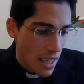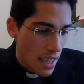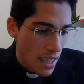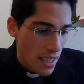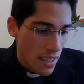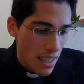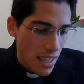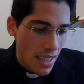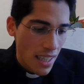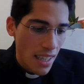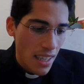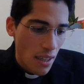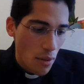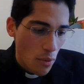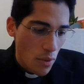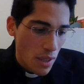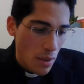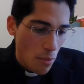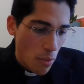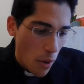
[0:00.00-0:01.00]
he said, it
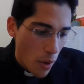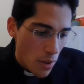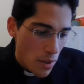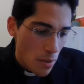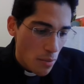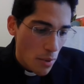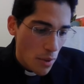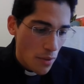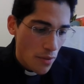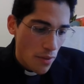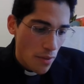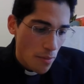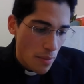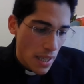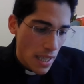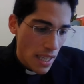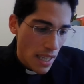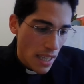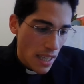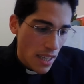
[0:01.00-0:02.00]
was impossible for
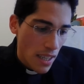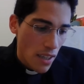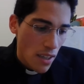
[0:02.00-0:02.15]
me